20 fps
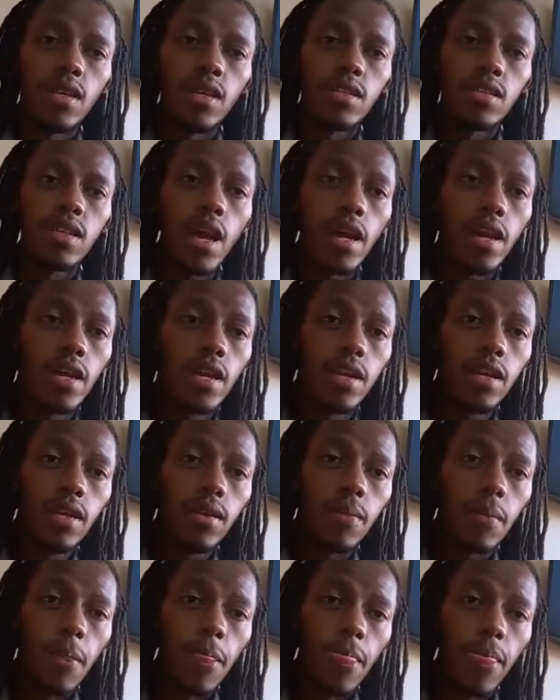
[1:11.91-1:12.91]
Sadly,
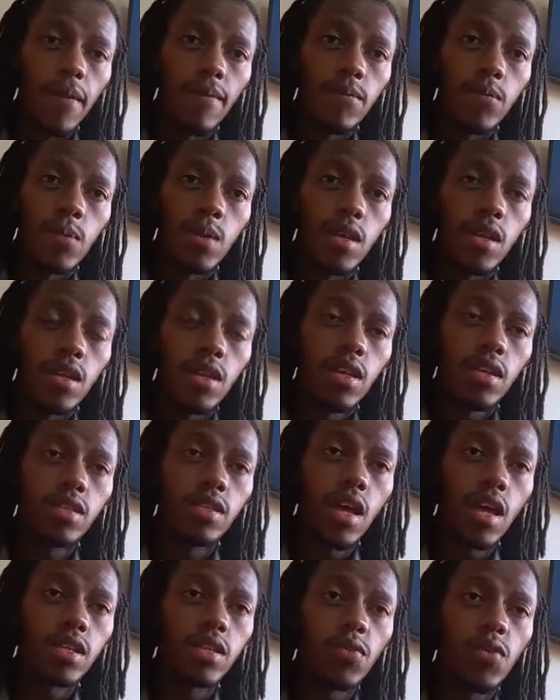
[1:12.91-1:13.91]
the
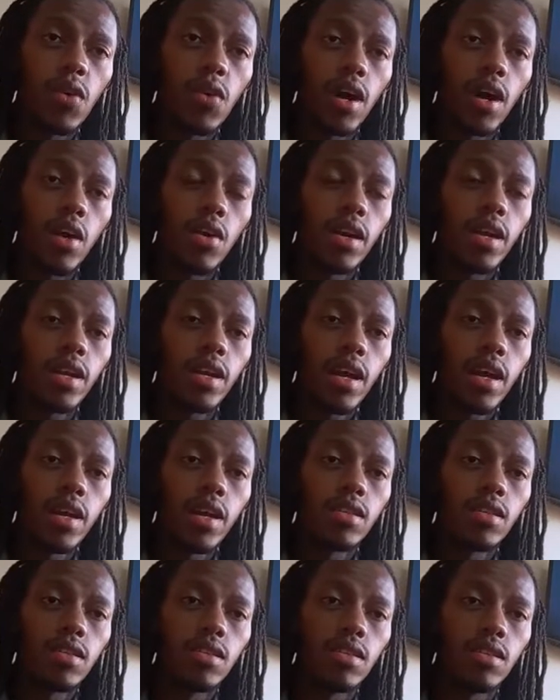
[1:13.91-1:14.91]
search for Caroline
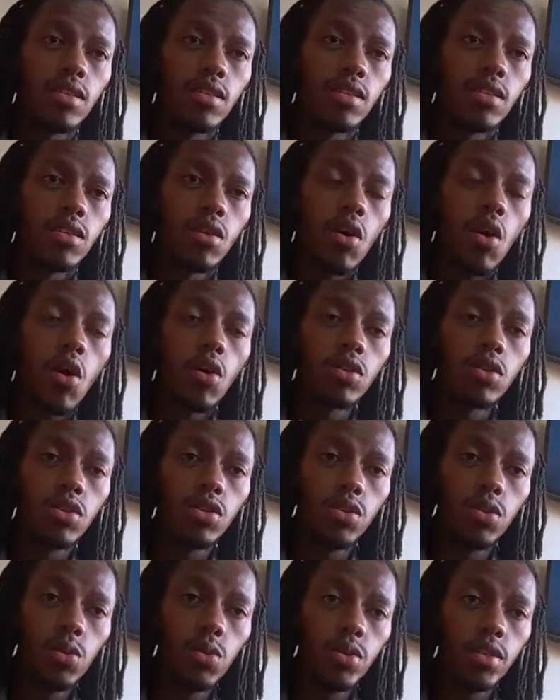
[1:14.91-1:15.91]
ends on
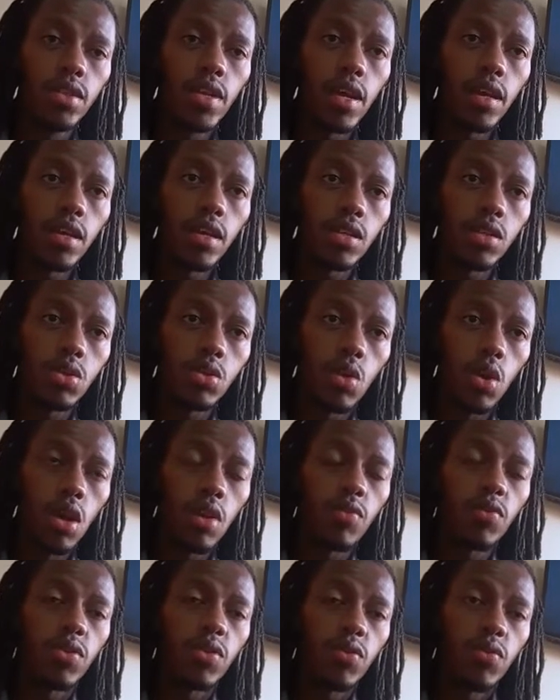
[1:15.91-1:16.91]
Tuesday,
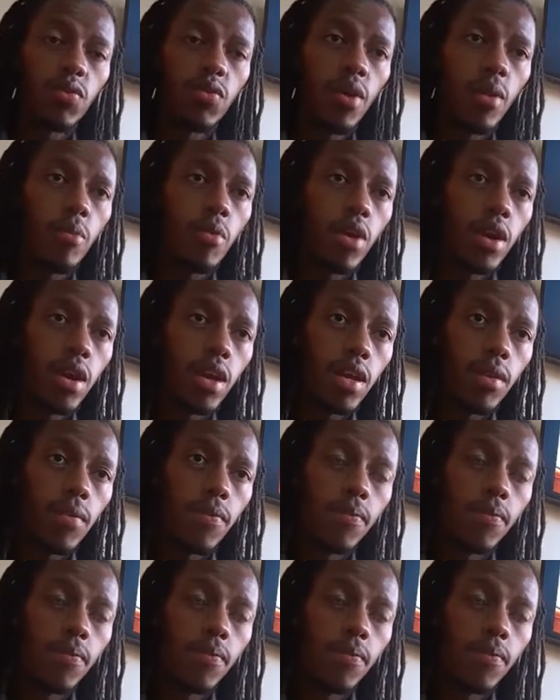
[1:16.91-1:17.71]
12th February,